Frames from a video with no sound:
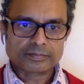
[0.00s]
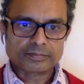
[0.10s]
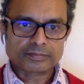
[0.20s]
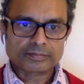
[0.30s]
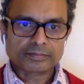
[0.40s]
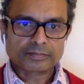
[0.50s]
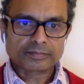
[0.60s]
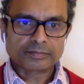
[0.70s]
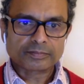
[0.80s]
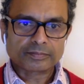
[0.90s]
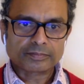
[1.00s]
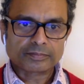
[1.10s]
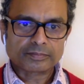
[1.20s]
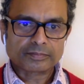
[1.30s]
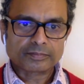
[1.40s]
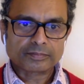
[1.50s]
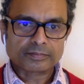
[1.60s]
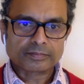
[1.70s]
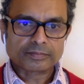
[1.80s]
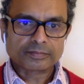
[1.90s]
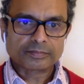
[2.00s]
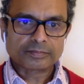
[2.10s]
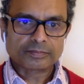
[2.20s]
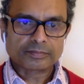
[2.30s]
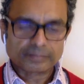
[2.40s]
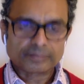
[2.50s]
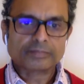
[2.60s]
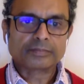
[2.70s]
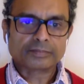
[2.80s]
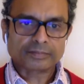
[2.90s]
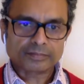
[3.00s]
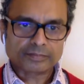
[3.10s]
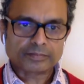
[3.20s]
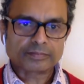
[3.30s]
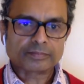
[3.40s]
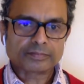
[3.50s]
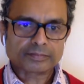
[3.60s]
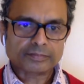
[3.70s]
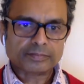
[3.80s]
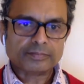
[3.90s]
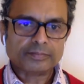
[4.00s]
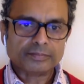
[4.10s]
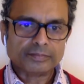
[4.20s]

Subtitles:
This person isn't speaking.